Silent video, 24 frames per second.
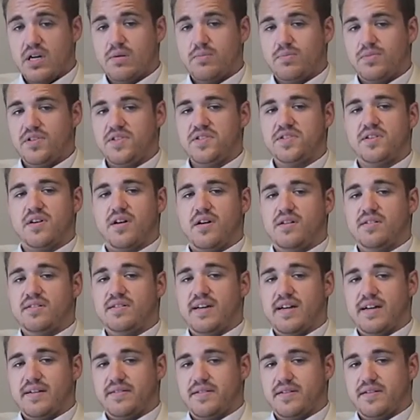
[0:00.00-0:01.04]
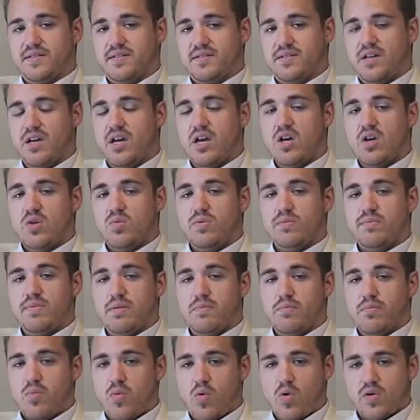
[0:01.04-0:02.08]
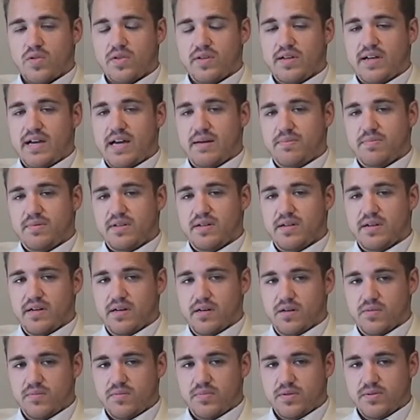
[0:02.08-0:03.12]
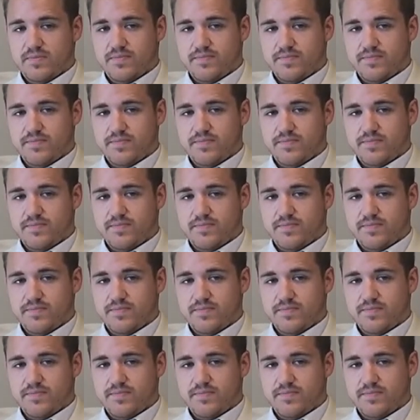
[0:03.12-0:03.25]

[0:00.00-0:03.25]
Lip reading: please contact us. We'd be more than happy to help.